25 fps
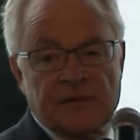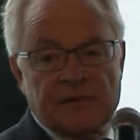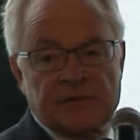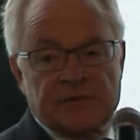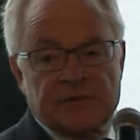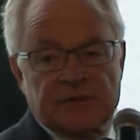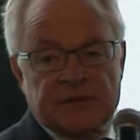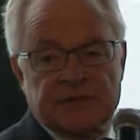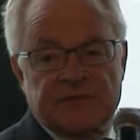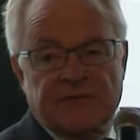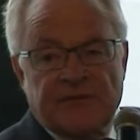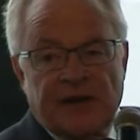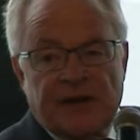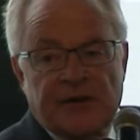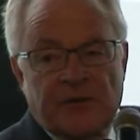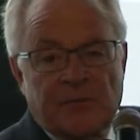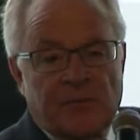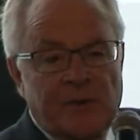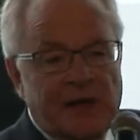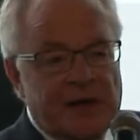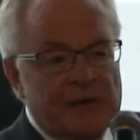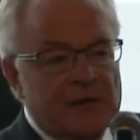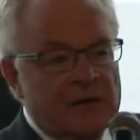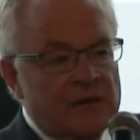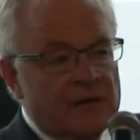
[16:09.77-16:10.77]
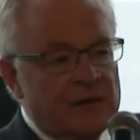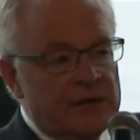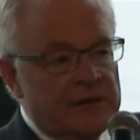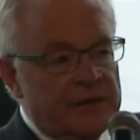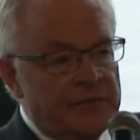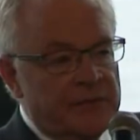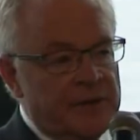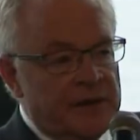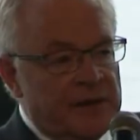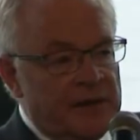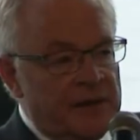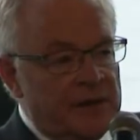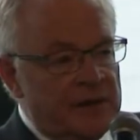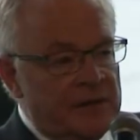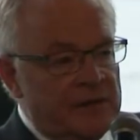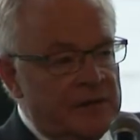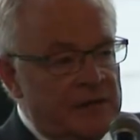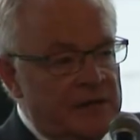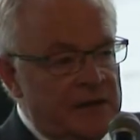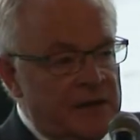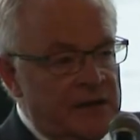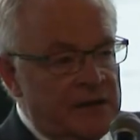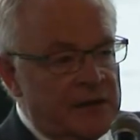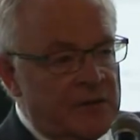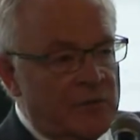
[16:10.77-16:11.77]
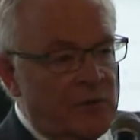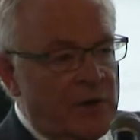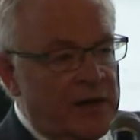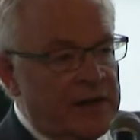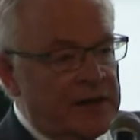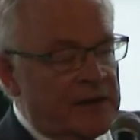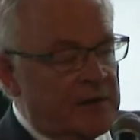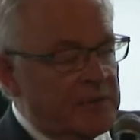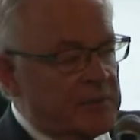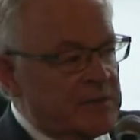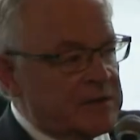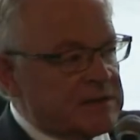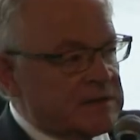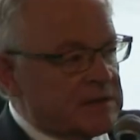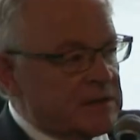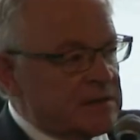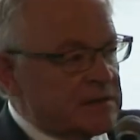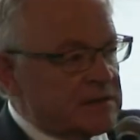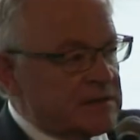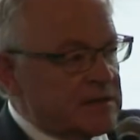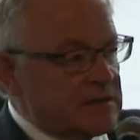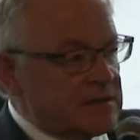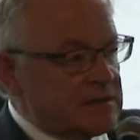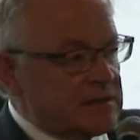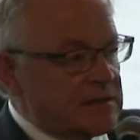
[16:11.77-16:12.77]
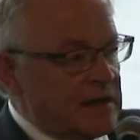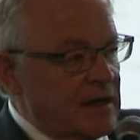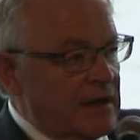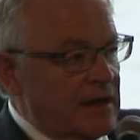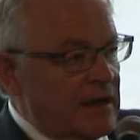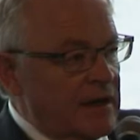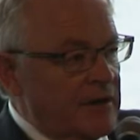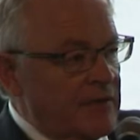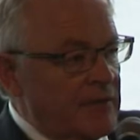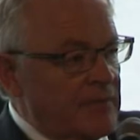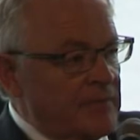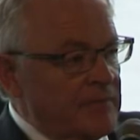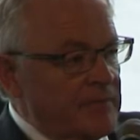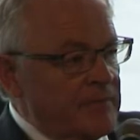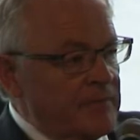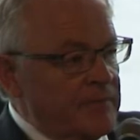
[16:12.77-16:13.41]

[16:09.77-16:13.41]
just fundamental in the way that business is done.